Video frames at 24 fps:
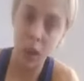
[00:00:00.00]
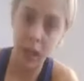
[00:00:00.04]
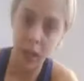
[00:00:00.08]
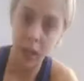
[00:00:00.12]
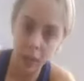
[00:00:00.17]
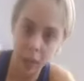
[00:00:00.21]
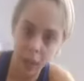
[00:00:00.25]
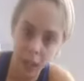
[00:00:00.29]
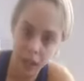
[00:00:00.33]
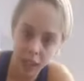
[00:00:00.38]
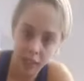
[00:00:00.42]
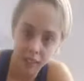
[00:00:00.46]
do
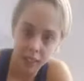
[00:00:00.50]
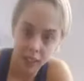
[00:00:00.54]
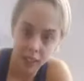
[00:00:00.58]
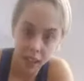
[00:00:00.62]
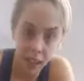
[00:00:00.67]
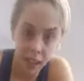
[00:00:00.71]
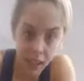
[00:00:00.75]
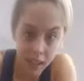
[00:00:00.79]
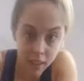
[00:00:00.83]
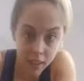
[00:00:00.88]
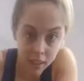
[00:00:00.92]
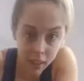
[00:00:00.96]
we have the
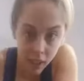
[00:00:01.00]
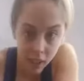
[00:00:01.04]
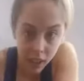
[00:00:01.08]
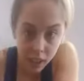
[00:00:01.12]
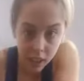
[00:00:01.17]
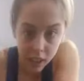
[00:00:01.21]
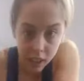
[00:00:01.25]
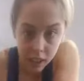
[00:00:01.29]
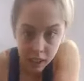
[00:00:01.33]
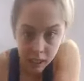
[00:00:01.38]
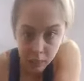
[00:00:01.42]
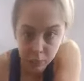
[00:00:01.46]
cat in the
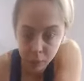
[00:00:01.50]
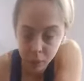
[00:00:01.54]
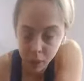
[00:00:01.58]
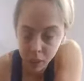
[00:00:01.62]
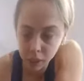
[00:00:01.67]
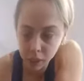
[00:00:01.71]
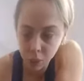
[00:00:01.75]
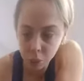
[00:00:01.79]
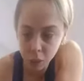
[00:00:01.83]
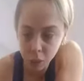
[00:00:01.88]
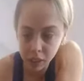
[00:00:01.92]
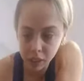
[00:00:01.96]
harness?
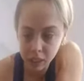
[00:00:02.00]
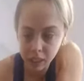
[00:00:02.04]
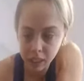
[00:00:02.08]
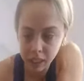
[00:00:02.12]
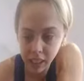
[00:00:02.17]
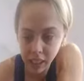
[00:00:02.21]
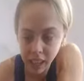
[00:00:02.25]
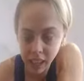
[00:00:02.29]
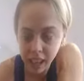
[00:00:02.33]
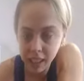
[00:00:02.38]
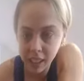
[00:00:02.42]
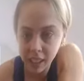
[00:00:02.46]
Because where's the
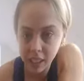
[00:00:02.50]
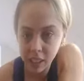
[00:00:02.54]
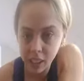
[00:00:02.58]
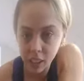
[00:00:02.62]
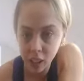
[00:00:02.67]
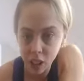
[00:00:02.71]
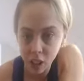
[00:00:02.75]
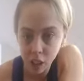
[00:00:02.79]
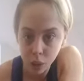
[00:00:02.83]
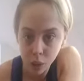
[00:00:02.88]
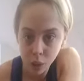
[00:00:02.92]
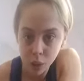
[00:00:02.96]
cat gonna
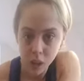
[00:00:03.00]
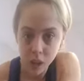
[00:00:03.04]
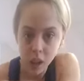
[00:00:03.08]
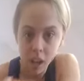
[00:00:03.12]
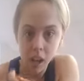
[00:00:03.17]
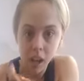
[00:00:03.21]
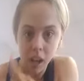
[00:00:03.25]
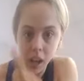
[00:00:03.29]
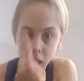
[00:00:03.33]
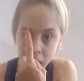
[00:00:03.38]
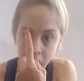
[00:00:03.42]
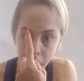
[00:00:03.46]
go?
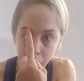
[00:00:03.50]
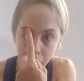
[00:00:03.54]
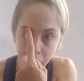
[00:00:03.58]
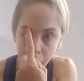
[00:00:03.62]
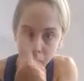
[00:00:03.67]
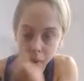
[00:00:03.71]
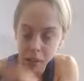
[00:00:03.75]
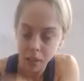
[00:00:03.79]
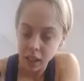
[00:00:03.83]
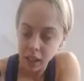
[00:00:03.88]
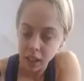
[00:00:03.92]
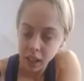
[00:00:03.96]
Up.
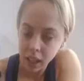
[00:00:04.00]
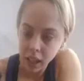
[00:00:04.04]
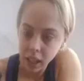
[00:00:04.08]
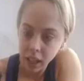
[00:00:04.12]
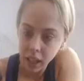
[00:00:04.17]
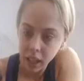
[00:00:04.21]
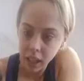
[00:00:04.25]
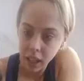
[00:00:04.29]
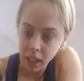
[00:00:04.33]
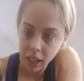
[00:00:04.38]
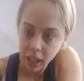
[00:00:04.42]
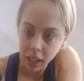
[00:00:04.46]

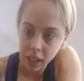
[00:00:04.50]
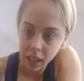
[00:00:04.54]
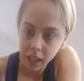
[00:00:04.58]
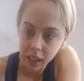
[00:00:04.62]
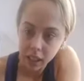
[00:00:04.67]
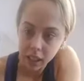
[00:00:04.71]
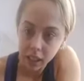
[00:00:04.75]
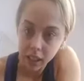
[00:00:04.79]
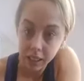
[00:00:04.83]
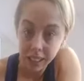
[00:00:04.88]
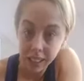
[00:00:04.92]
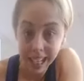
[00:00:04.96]

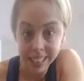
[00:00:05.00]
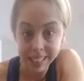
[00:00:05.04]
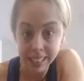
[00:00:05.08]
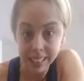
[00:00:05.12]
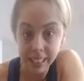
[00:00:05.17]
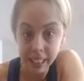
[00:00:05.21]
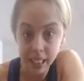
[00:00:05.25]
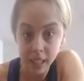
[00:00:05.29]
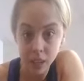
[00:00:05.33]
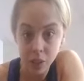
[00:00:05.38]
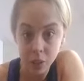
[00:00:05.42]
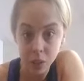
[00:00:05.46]
And the last
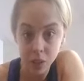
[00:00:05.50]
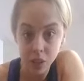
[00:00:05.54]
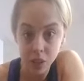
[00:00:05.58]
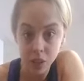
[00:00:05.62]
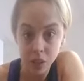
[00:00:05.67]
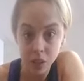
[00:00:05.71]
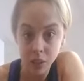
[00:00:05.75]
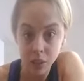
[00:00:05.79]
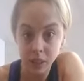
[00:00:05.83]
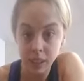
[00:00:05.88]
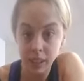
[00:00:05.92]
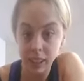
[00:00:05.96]
thing I wanna
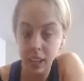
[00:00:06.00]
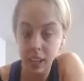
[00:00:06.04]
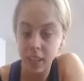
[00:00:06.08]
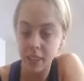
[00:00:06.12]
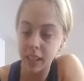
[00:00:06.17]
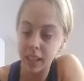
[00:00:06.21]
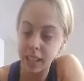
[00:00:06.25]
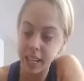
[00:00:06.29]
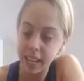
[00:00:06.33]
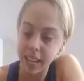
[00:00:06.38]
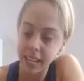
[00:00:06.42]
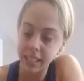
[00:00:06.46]
do is have a
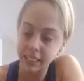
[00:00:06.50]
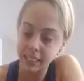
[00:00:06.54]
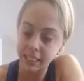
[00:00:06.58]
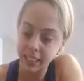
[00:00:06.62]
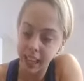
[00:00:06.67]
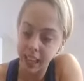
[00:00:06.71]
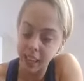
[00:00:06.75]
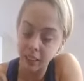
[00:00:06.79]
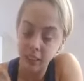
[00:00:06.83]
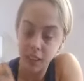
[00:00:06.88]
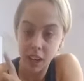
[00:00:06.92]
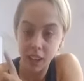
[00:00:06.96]
cat
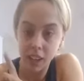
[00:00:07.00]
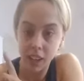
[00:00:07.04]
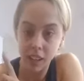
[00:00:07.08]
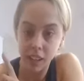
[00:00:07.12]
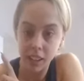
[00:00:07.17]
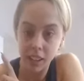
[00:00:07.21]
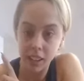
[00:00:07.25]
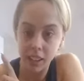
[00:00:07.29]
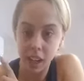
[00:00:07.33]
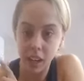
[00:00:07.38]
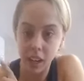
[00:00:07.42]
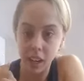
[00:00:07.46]
skyrocket
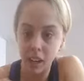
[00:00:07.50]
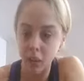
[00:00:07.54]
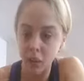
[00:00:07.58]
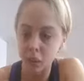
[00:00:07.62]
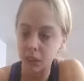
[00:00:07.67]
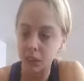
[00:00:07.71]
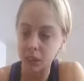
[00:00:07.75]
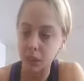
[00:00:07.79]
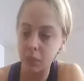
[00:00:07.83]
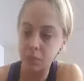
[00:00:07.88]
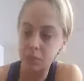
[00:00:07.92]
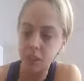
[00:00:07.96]
in the air with
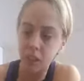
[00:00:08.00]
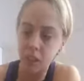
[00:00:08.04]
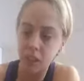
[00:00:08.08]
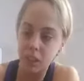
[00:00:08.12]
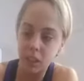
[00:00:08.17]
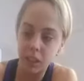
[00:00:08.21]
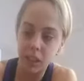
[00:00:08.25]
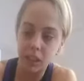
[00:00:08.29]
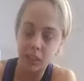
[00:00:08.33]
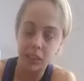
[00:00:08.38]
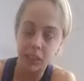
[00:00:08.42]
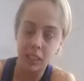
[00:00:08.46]
something
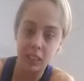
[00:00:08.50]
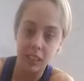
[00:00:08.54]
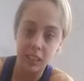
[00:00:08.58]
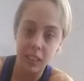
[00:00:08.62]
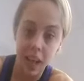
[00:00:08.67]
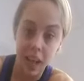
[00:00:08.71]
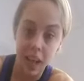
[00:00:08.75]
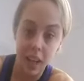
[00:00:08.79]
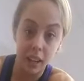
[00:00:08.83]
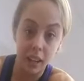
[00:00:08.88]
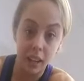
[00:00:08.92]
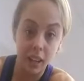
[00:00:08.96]
around its
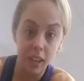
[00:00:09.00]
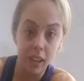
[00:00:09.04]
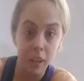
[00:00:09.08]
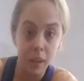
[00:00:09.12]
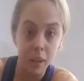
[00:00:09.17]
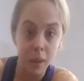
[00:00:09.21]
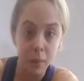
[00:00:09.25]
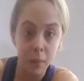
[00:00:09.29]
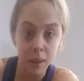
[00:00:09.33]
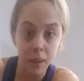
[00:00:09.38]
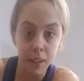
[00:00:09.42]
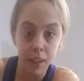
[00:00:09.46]
neck.
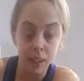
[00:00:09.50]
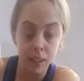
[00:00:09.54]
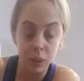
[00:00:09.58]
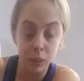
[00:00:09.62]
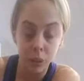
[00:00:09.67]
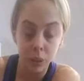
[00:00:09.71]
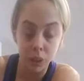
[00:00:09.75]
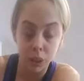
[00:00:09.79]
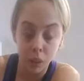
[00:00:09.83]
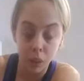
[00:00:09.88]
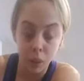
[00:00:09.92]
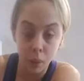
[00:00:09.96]
Because
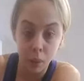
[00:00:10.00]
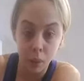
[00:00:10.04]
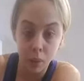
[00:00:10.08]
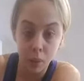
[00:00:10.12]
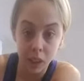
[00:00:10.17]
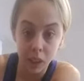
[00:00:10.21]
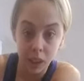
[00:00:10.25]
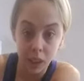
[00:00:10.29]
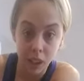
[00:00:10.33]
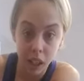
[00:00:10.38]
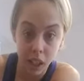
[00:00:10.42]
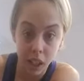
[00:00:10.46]
would you
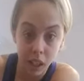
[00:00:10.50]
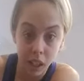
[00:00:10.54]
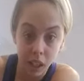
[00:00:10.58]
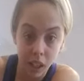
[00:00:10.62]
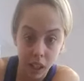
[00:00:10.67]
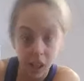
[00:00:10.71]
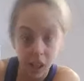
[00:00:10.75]
appreciate getting